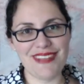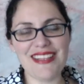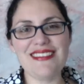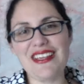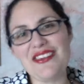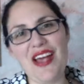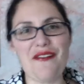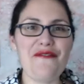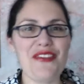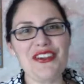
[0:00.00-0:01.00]
It's that you
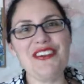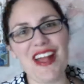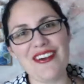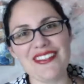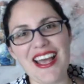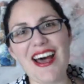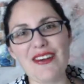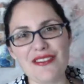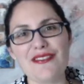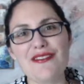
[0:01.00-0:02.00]
haven't figured out
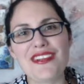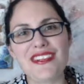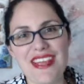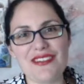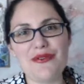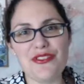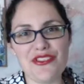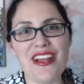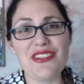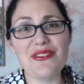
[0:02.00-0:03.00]
how to connect with
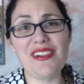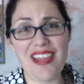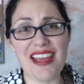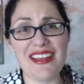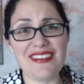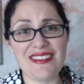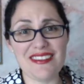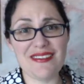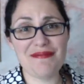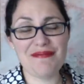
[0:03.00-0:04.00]
your ideal
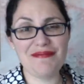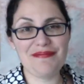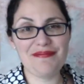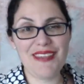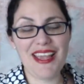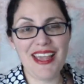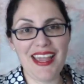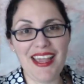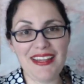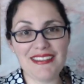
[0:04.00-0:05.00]
clients.
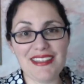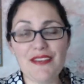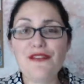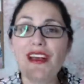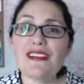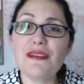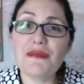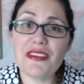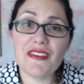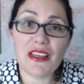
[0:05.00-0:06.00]
And if that's
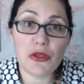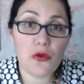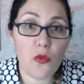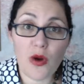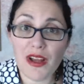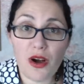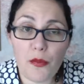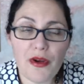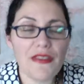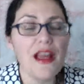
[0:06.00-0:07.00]
something that you want
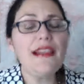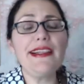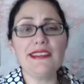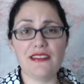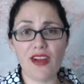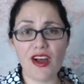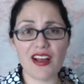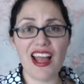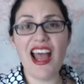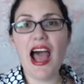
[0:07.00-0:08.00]
help with, let's
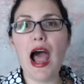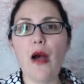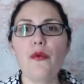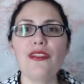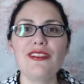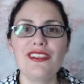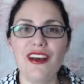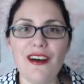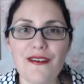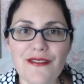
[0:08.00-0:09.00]
talk. I would
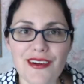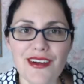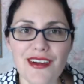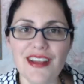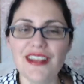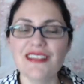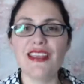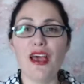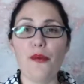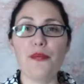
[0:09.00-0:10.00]
love
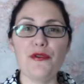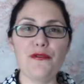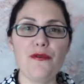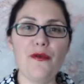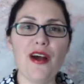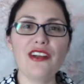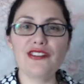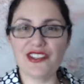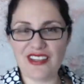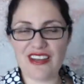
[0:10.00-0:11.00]
to help you
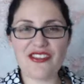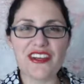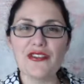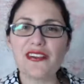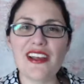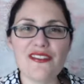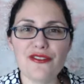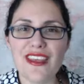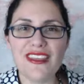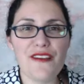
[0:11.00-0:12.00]
understand your ideal clients
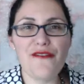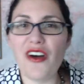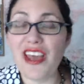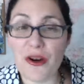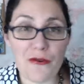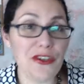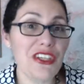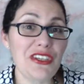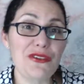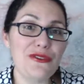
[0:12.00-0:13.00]
so that they fall head over
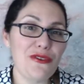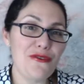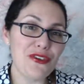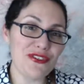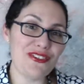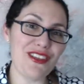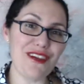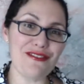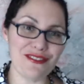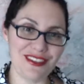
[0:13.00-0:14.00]
heels over your
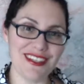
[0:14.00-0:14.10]
stuff,